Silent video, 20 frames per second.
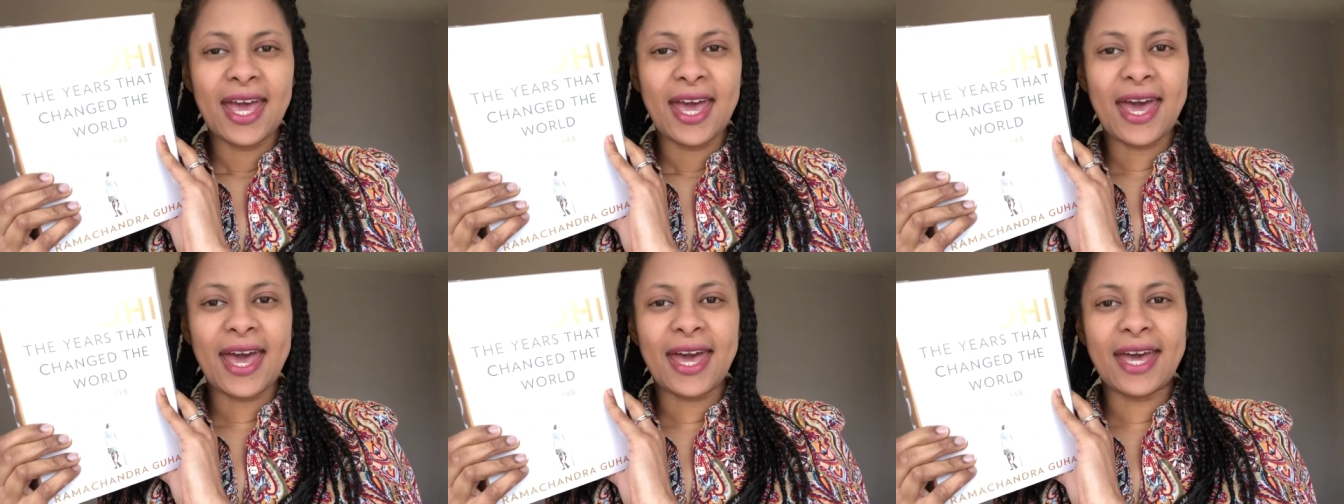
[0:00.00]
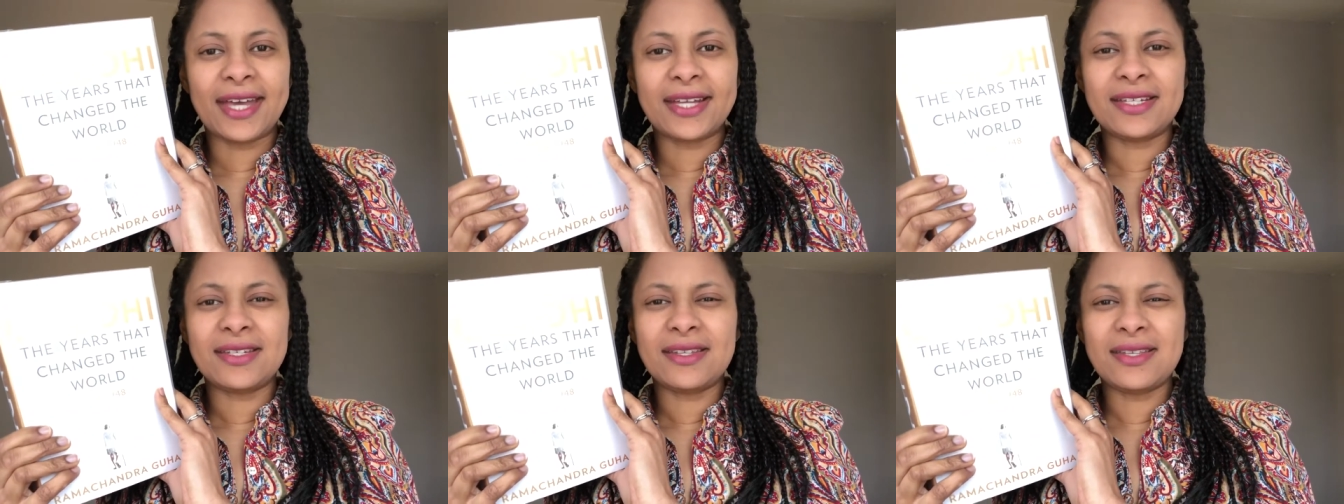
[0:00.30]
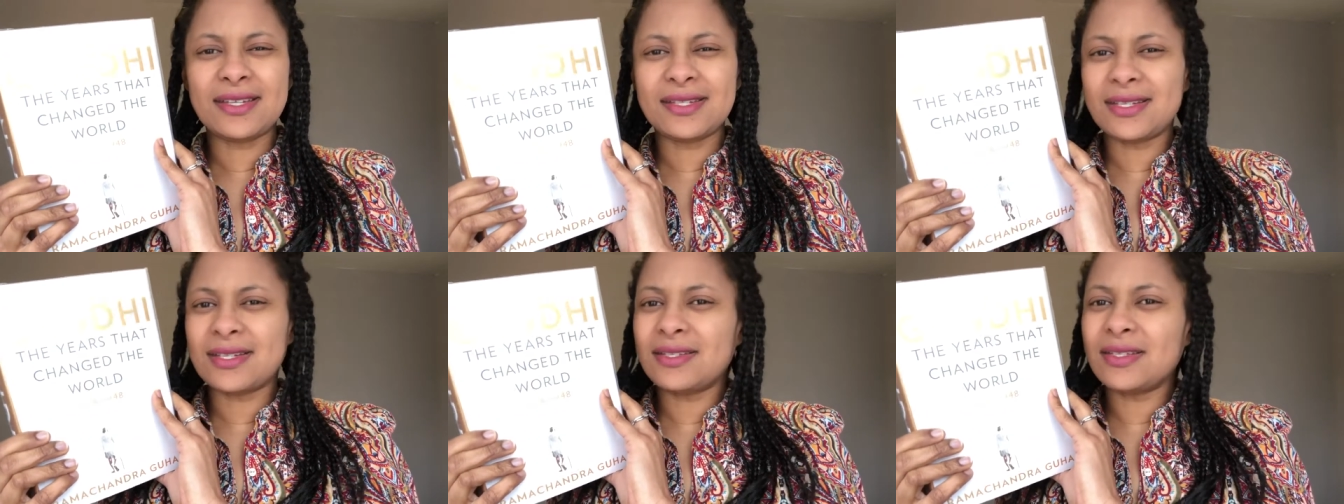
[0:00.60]
And
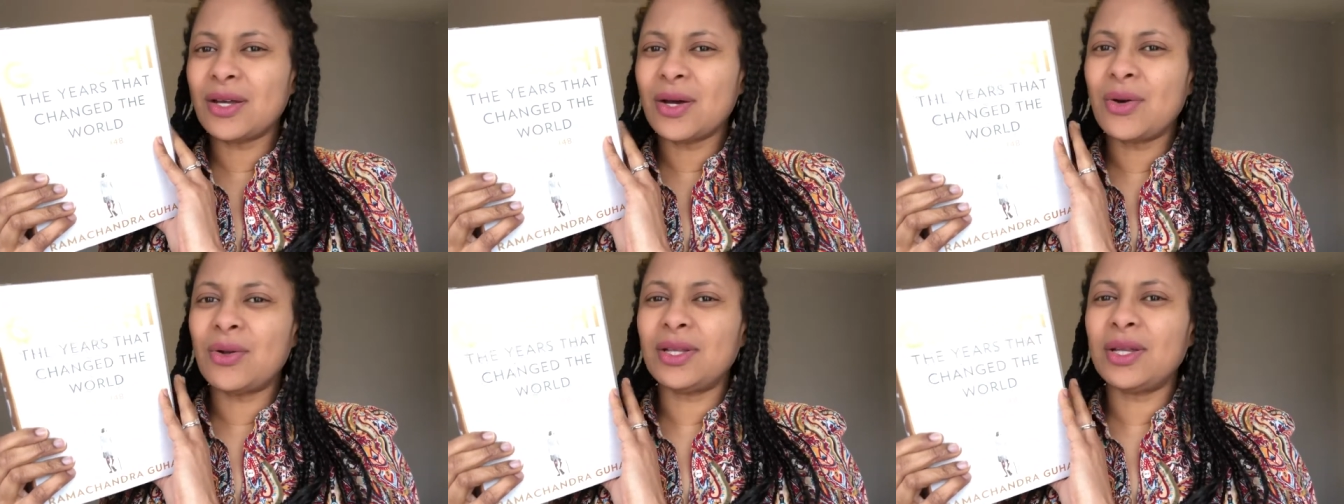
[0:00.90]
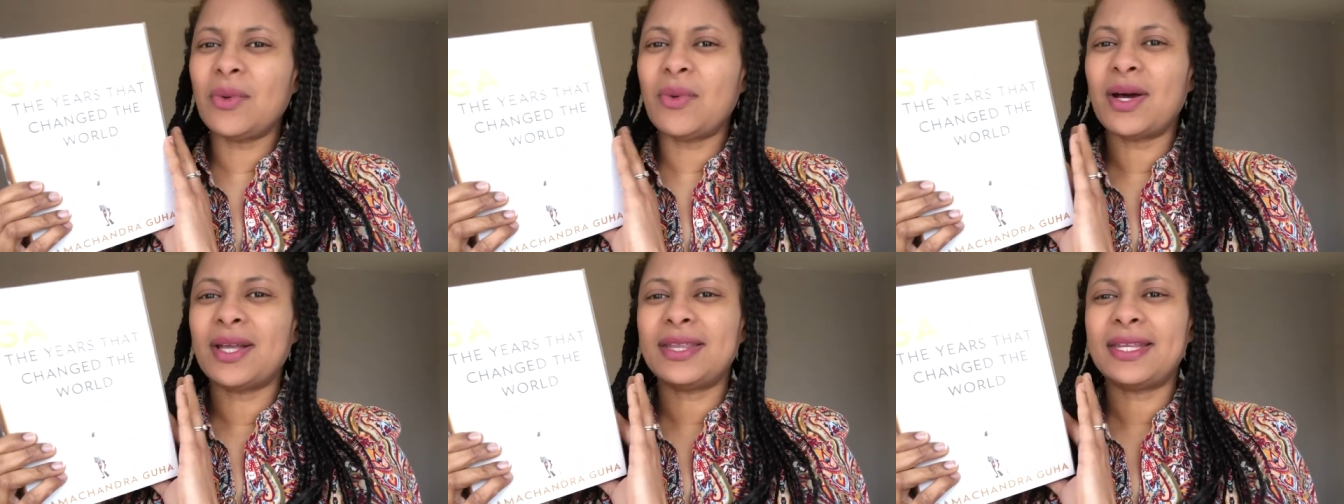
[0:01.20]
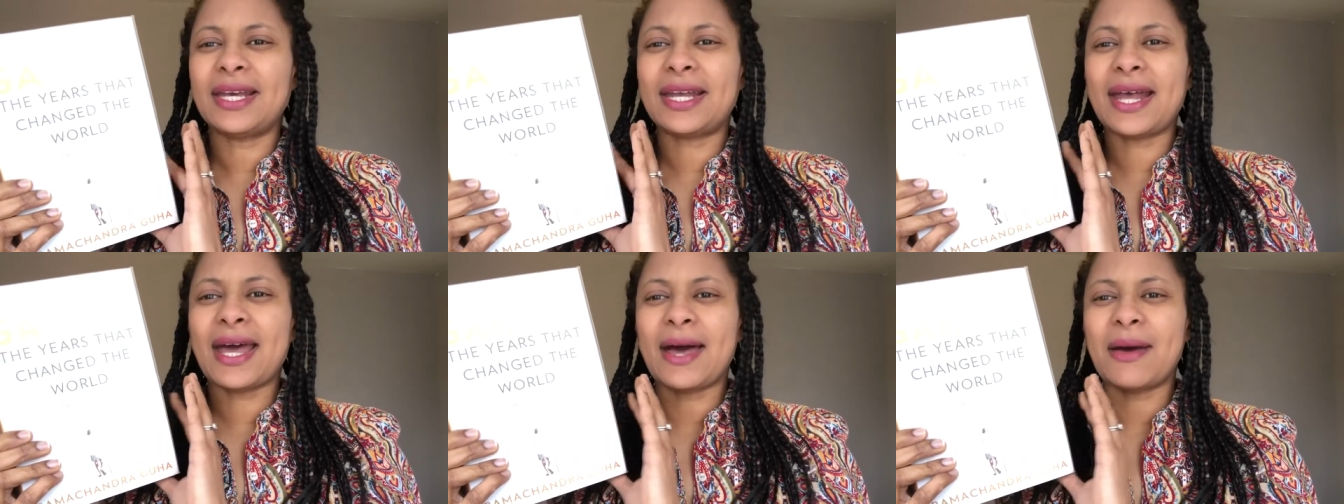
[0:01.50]
this is the only one
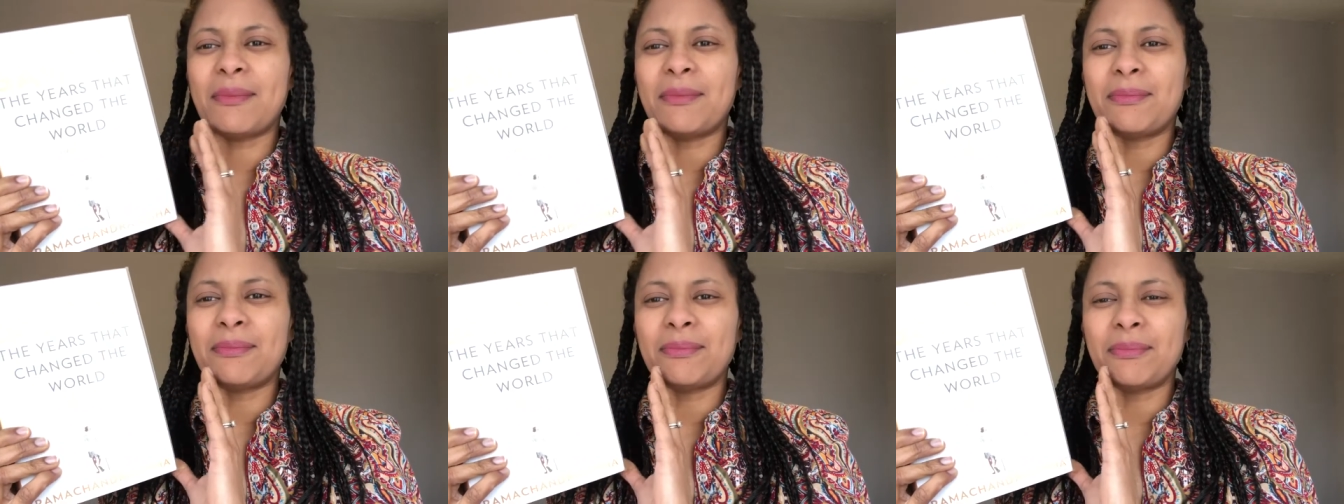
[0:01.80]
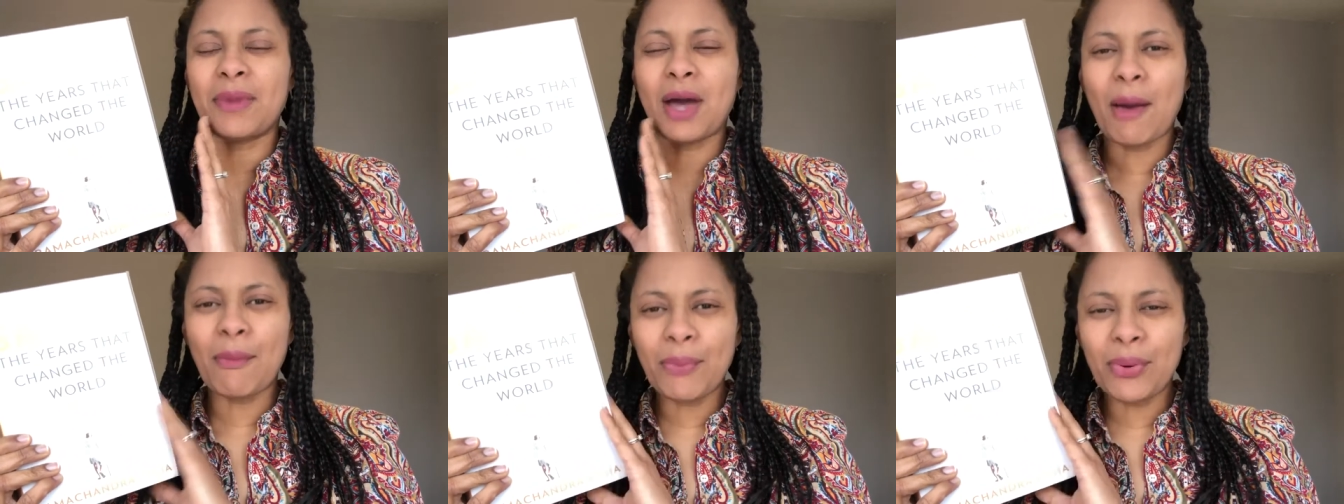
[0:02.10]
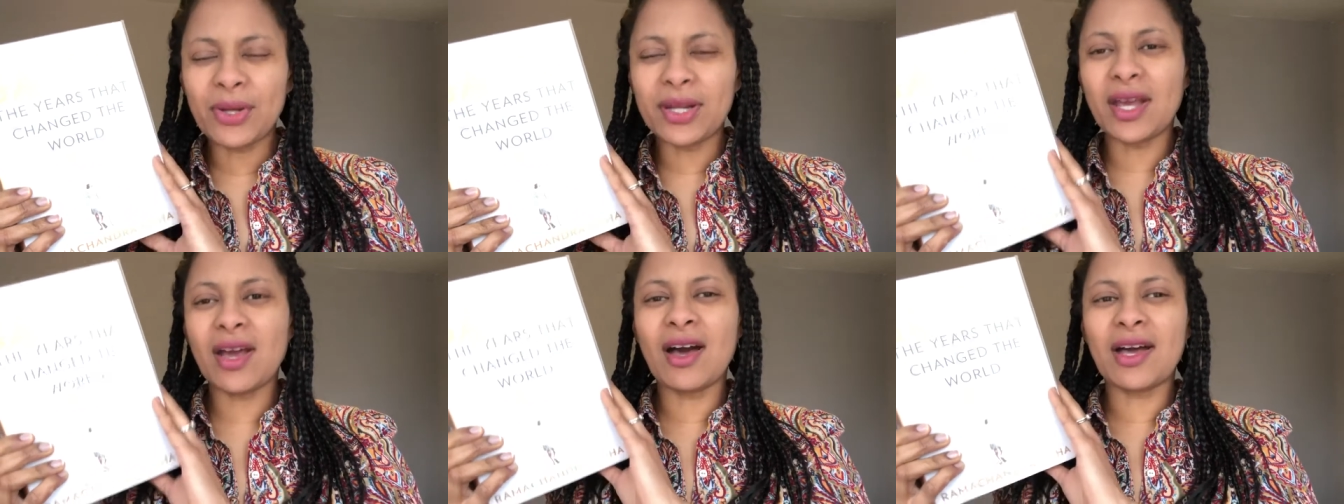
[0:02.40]
that I'm
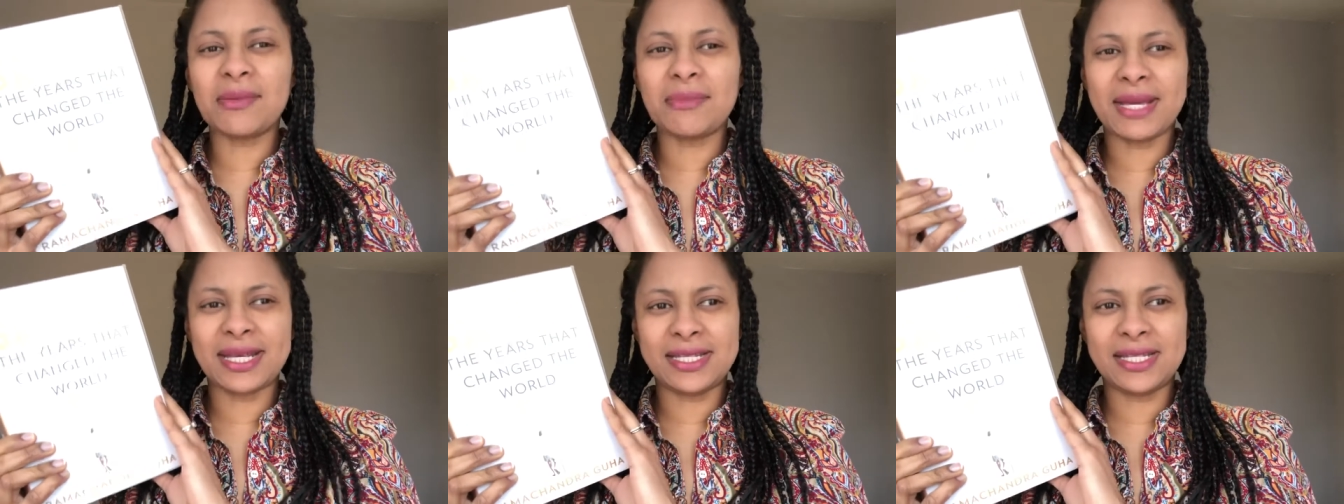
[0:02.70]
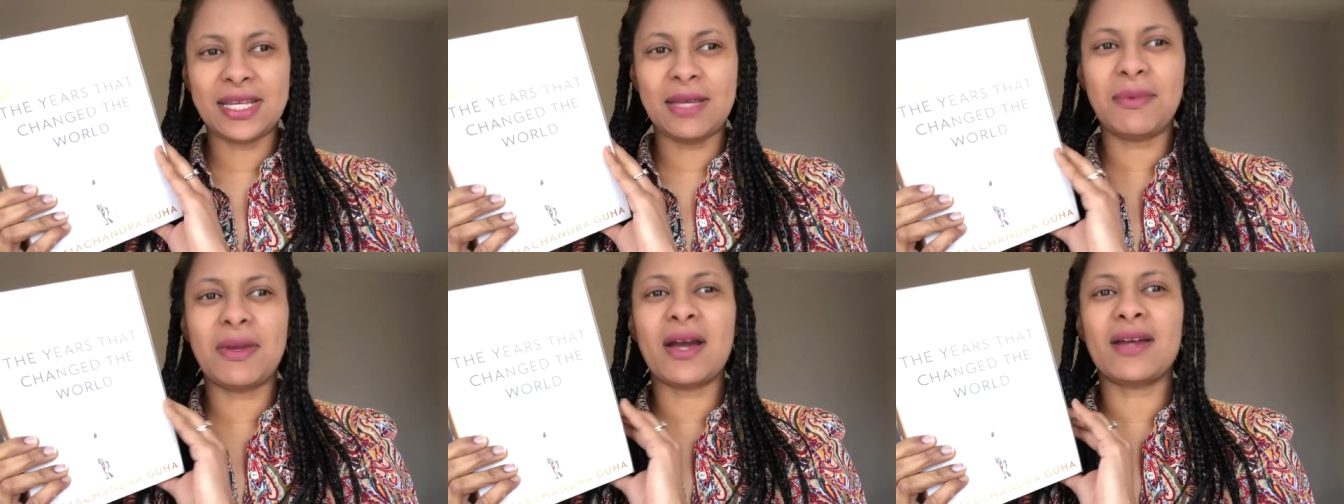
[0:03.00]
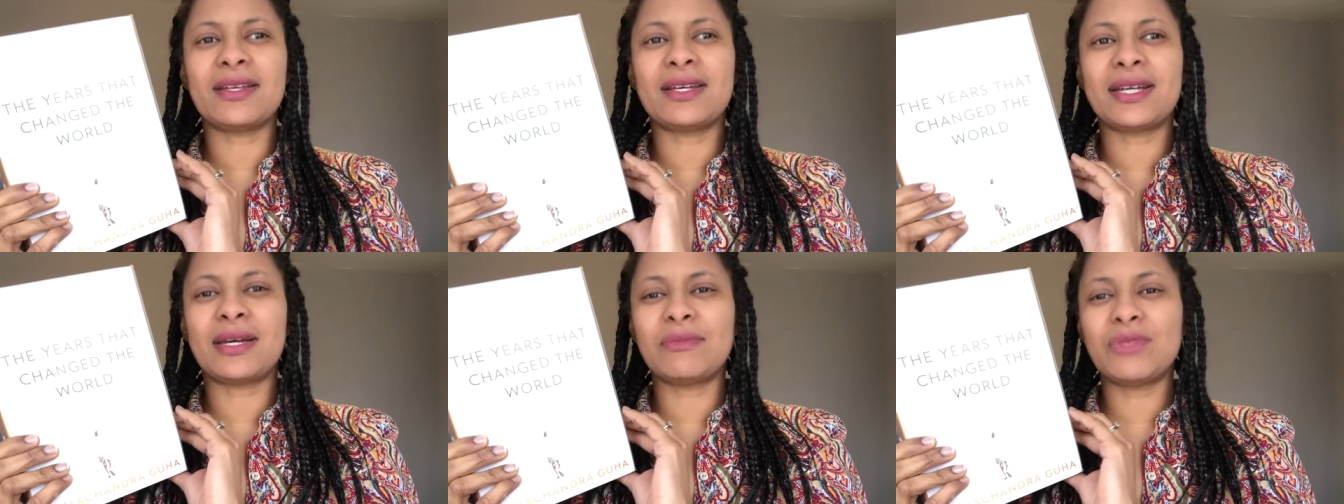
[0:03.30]
putting on my TBR
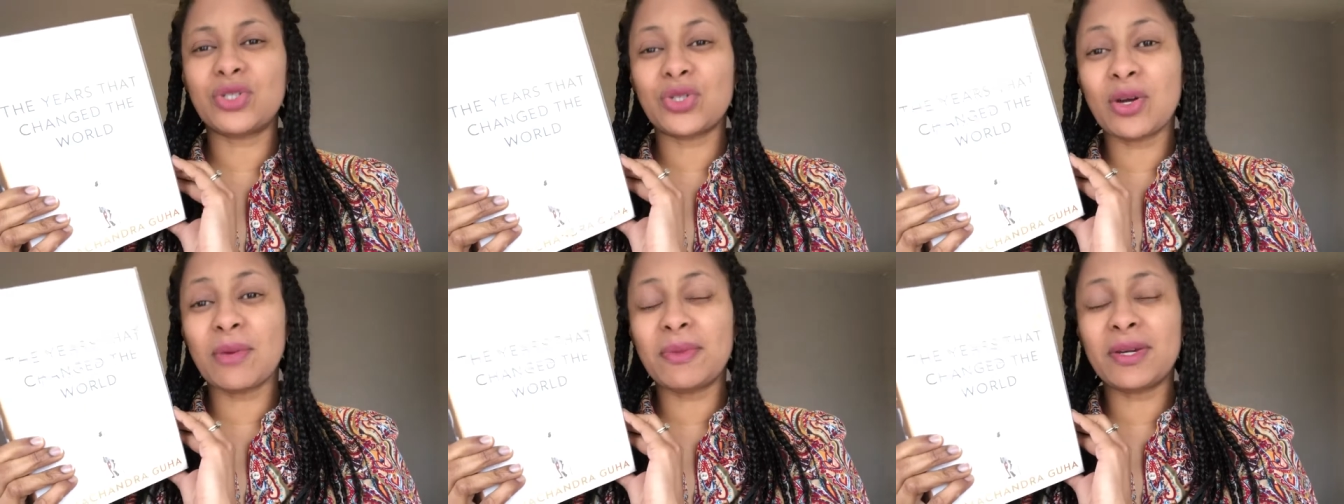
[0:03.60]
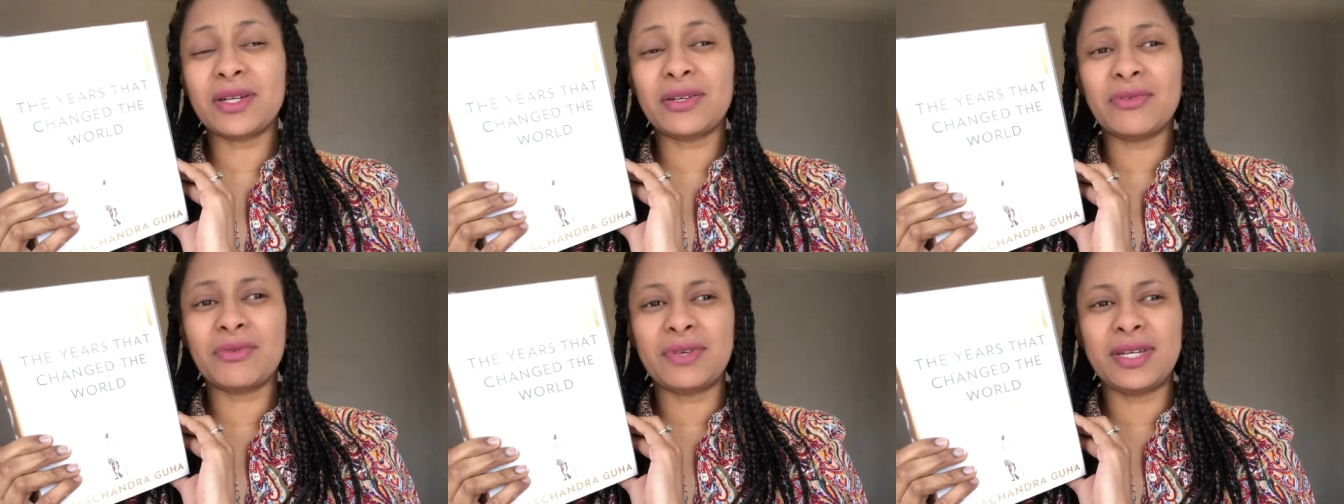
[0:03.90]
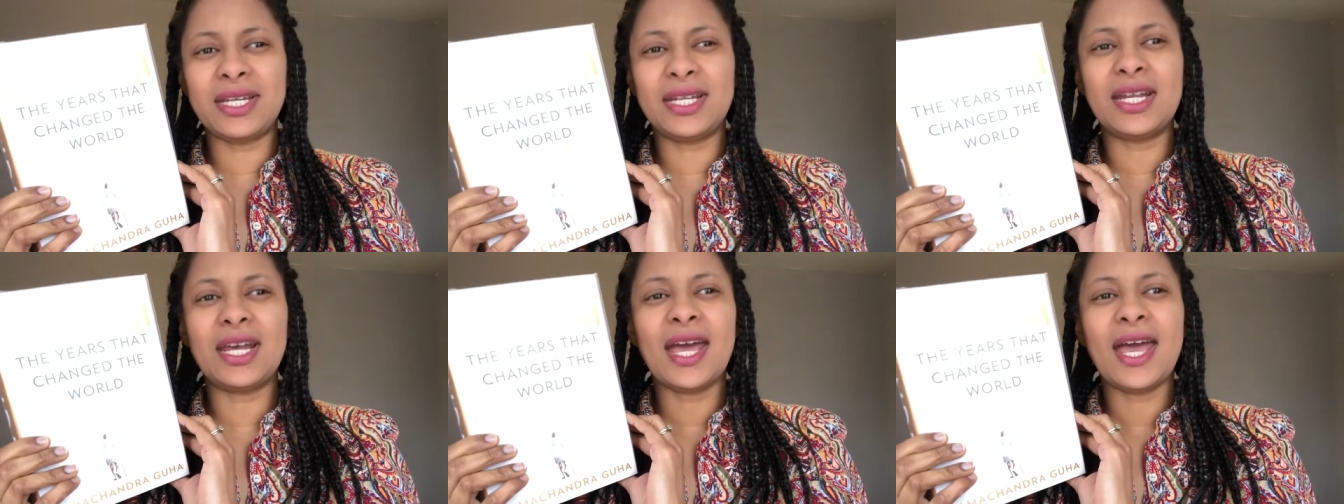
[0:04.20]
that I'm sure I'm going to
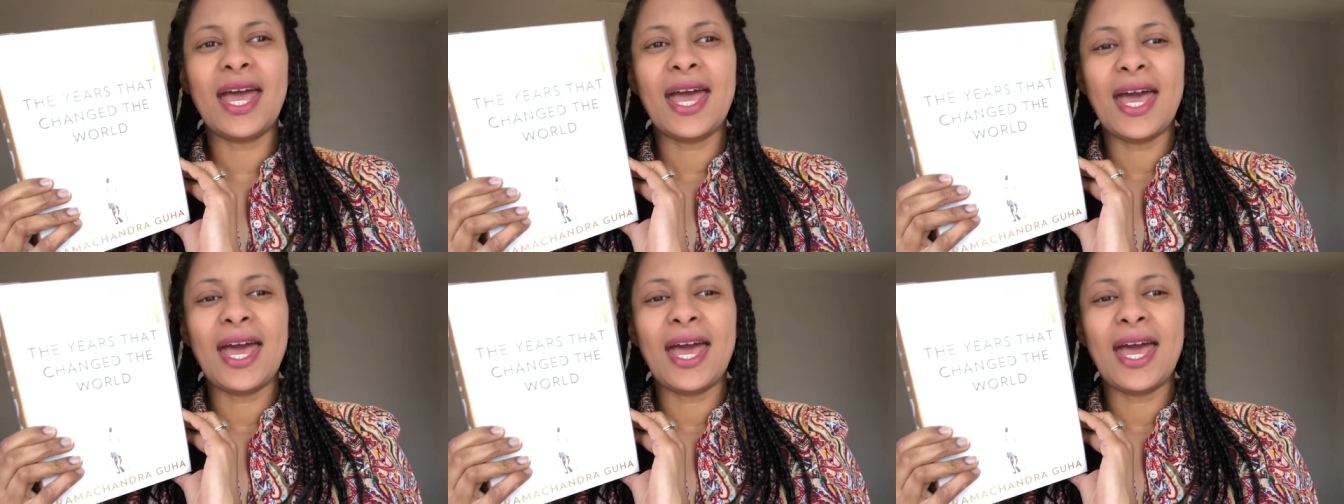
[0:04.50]
read.